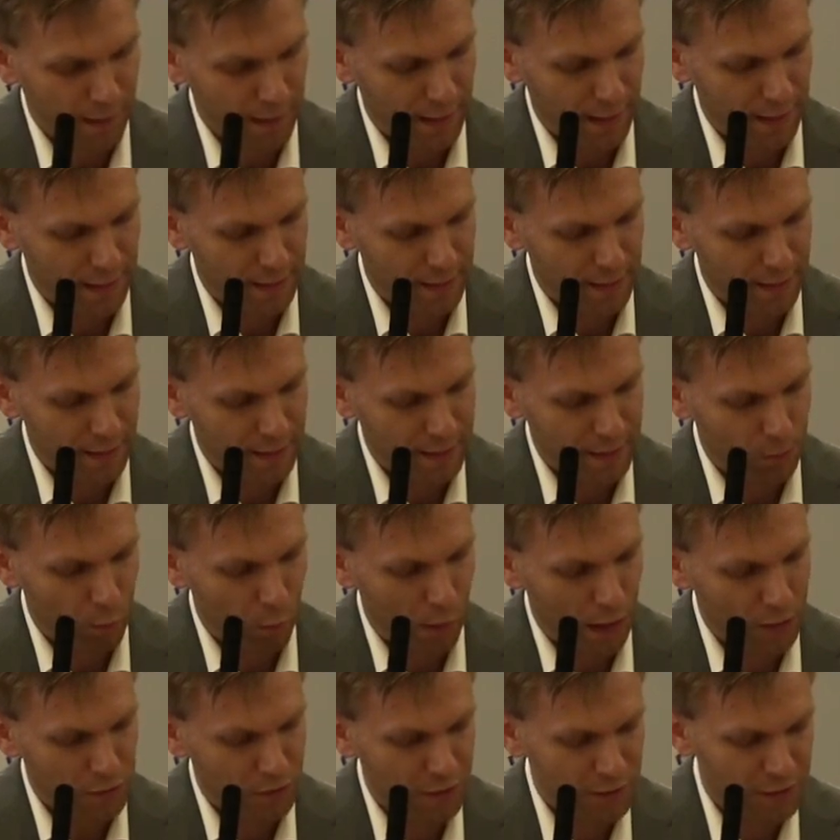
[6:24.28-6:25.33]
And
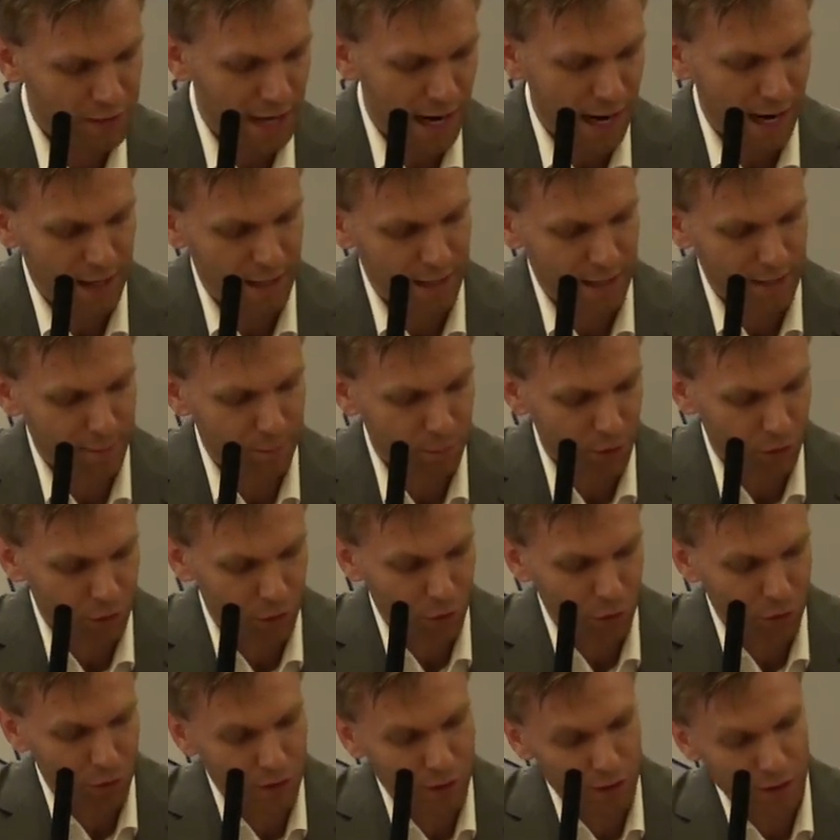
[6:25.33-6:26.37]
while society
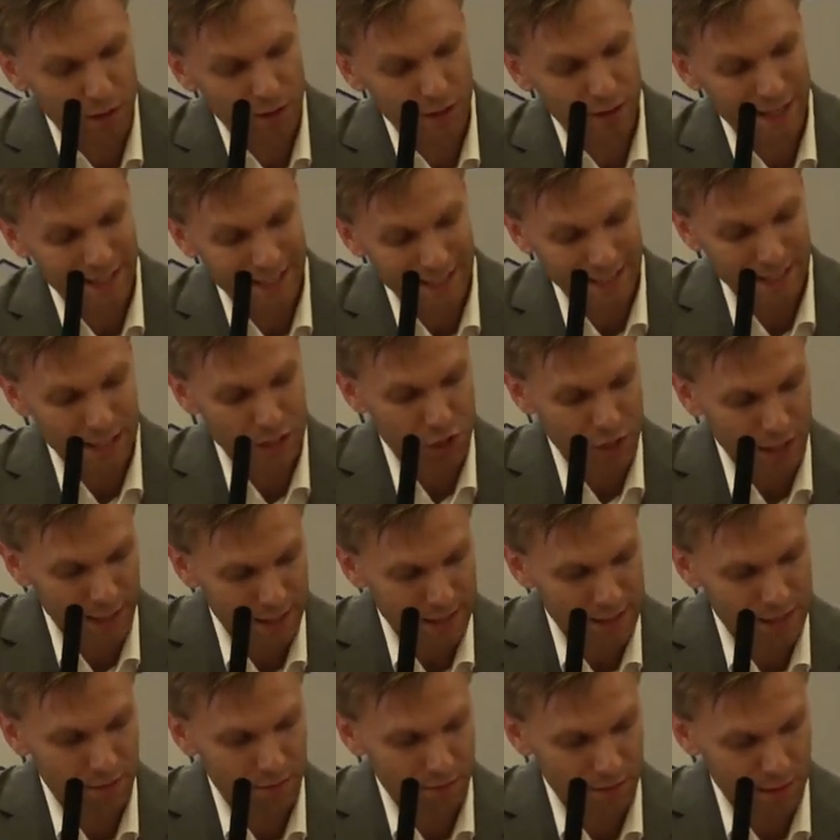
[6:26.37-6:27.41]
precluded any
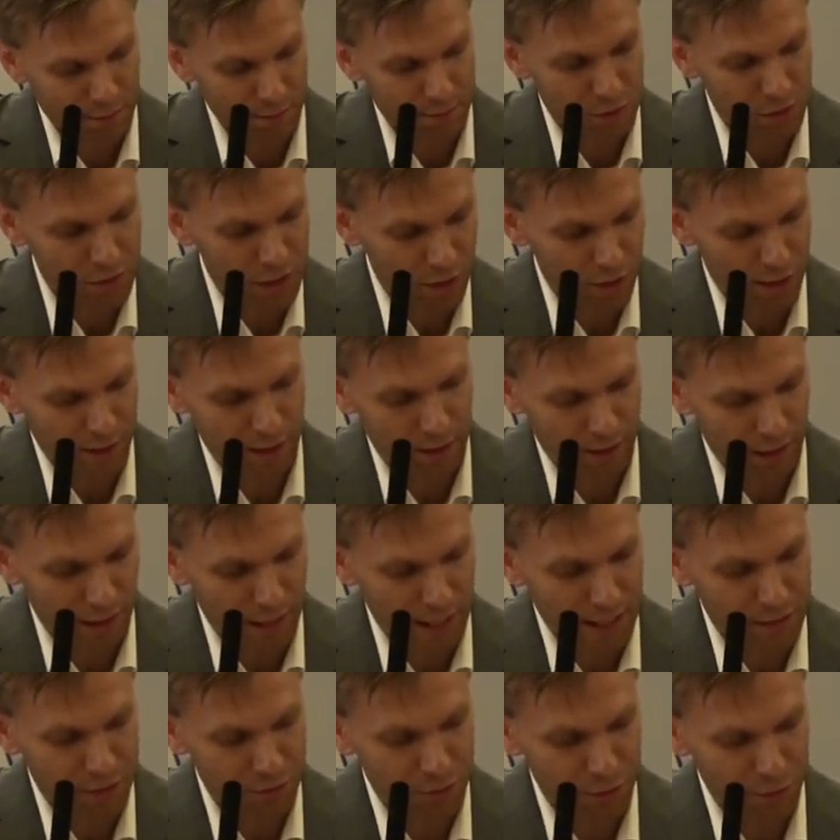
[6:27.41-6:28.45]
chance of them sharing a
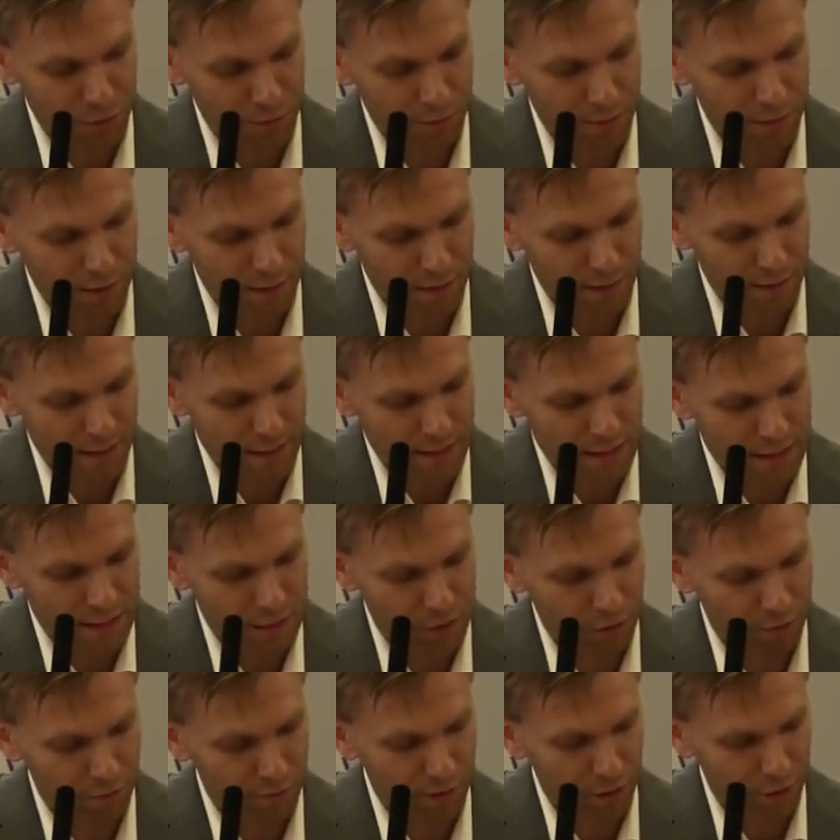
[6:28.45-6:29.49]
classroom, they
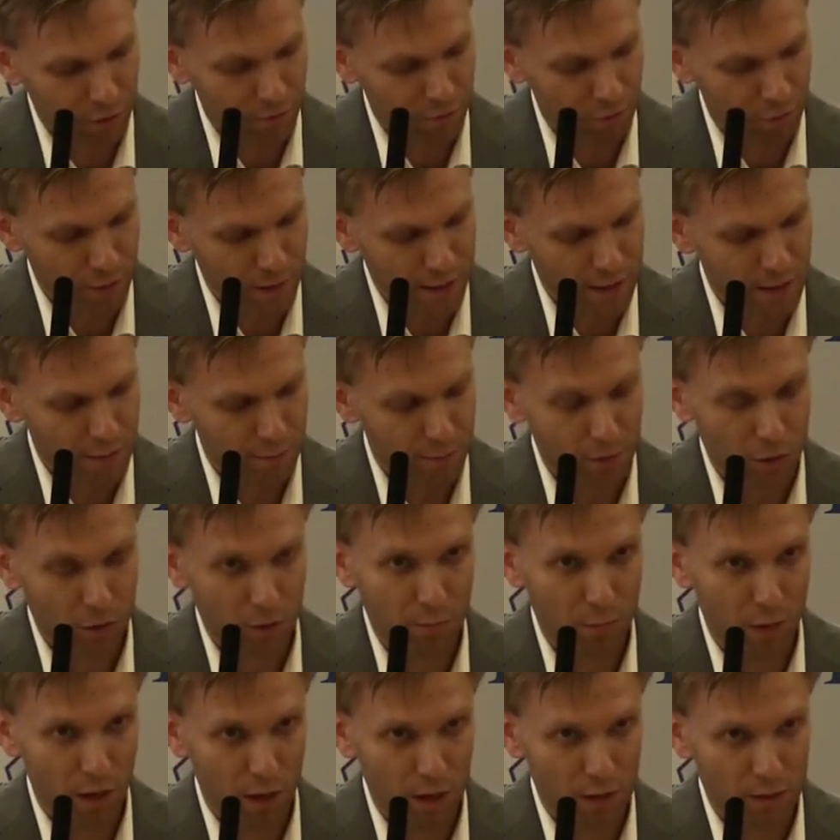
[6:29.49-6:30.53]
still felt free to
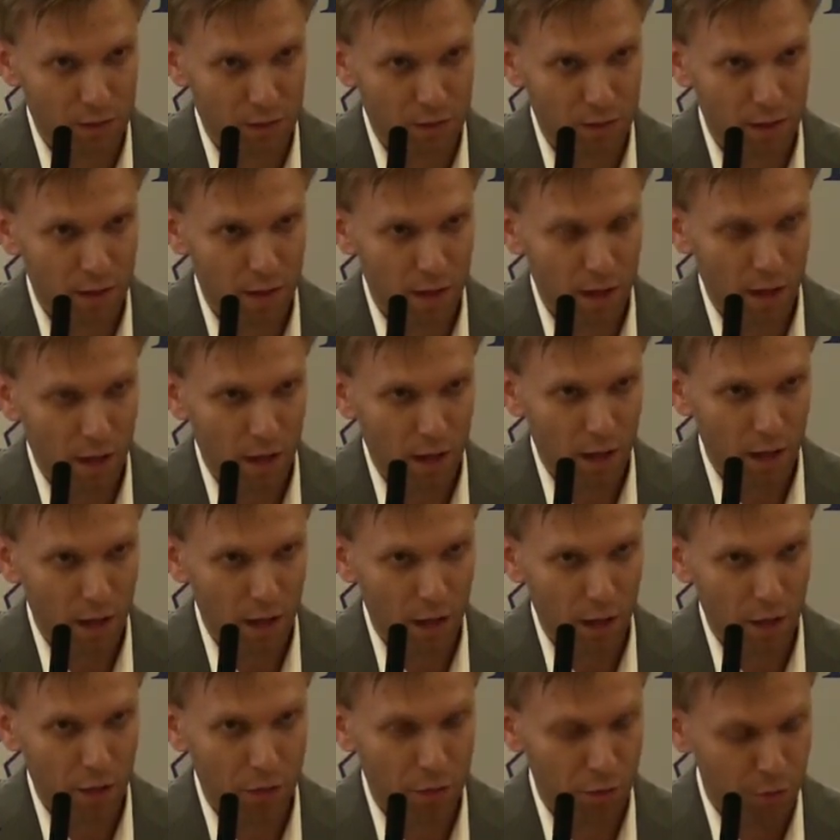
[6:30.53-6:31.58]
build bonds
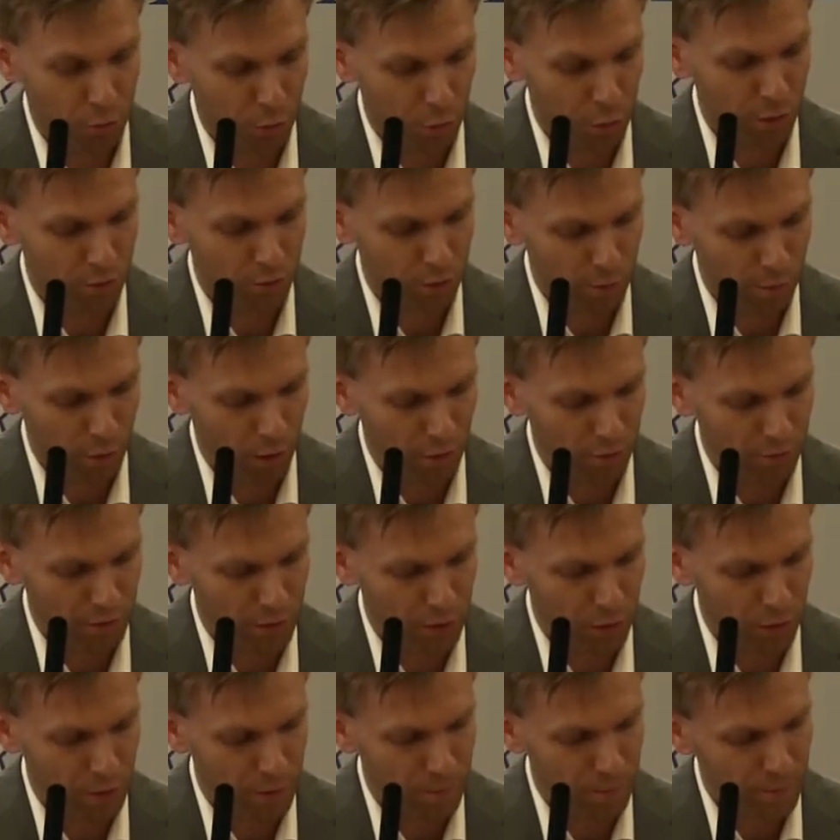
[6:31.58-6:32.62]
through the football
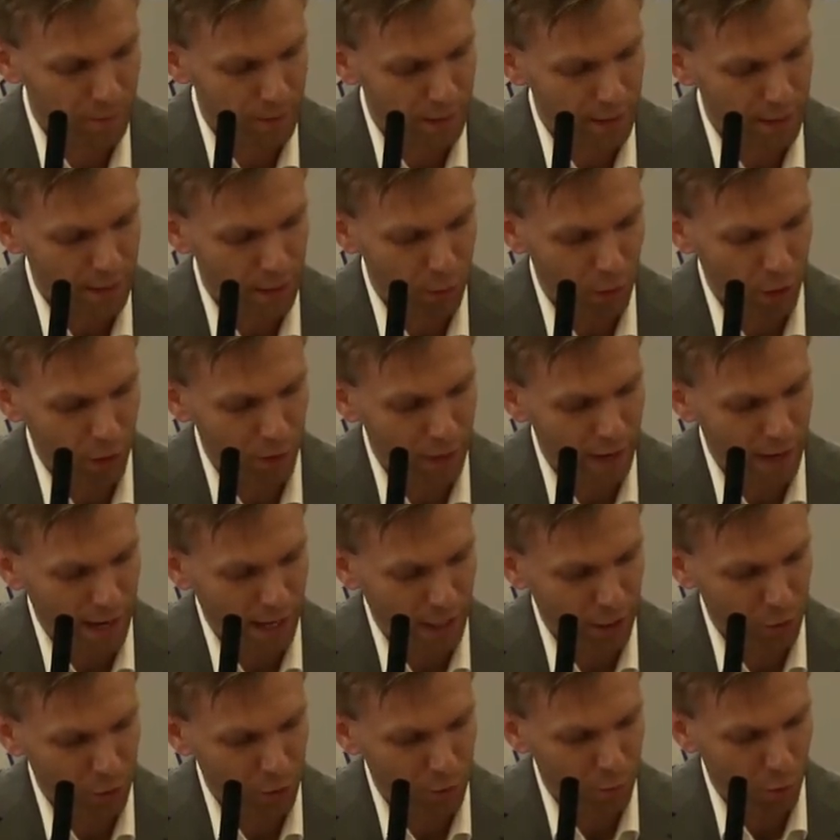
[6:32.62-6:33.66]
field. He wrote,
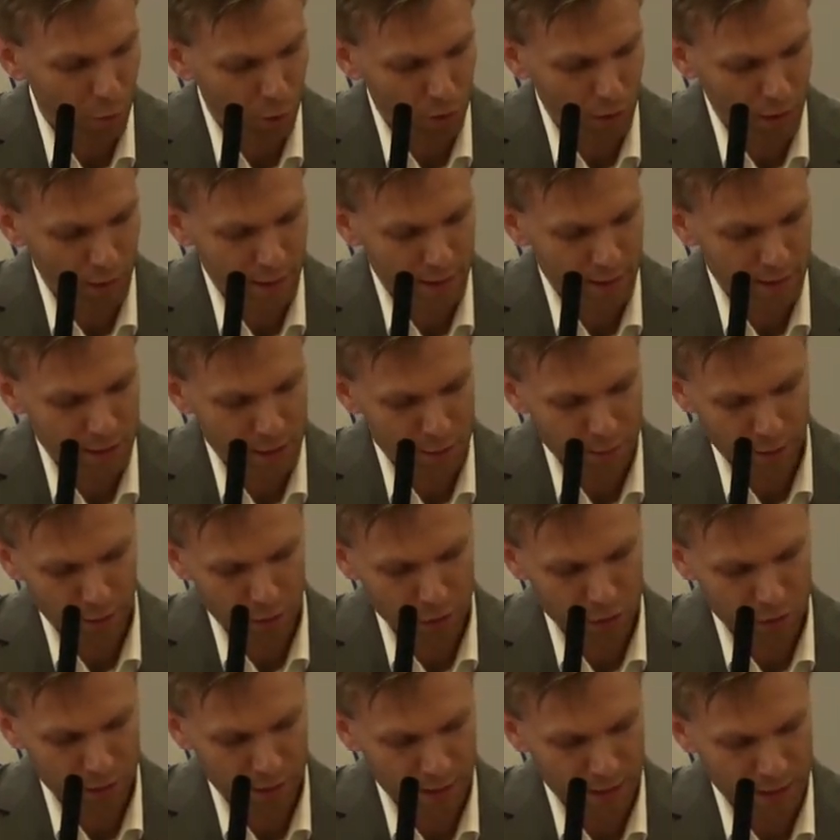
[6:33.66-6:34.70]
"I grew morally and
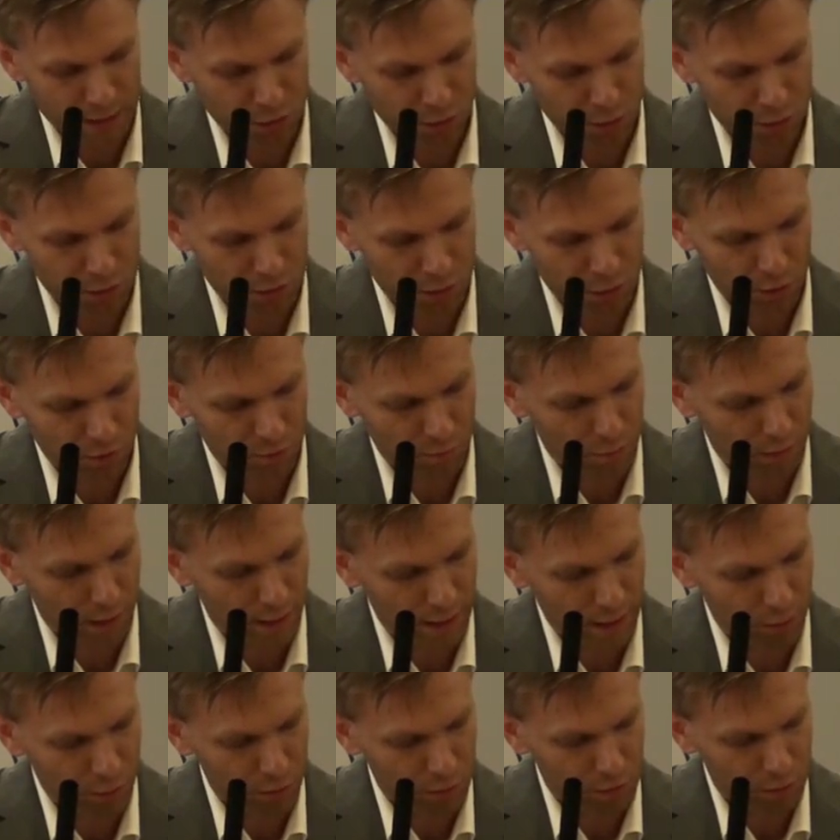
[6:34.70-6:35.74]
spiritually as a result of
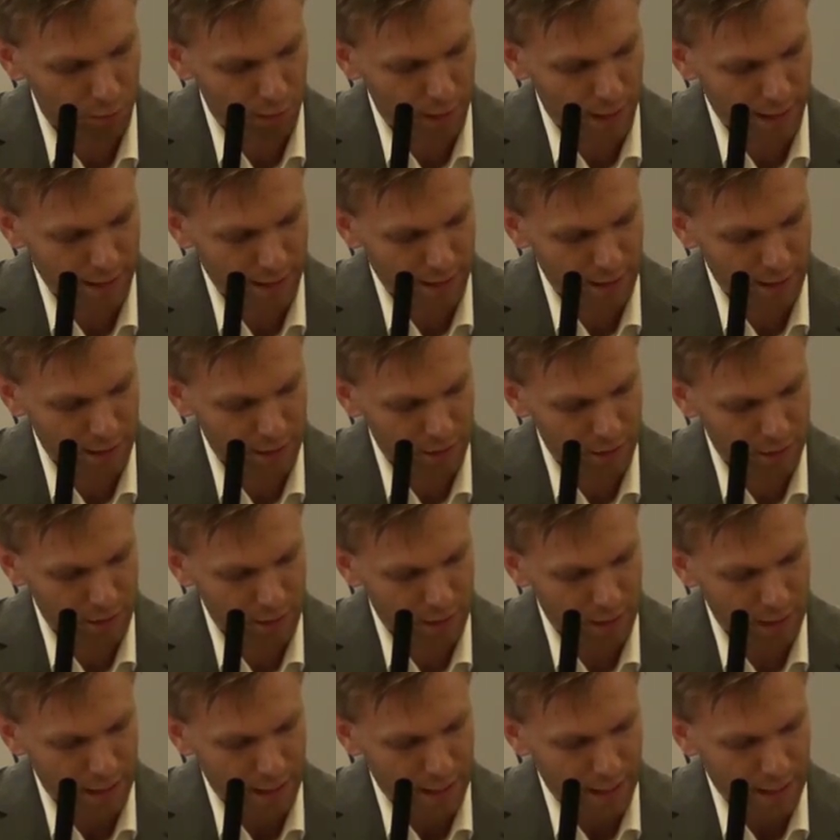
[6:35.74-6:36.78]
playing with the black kids.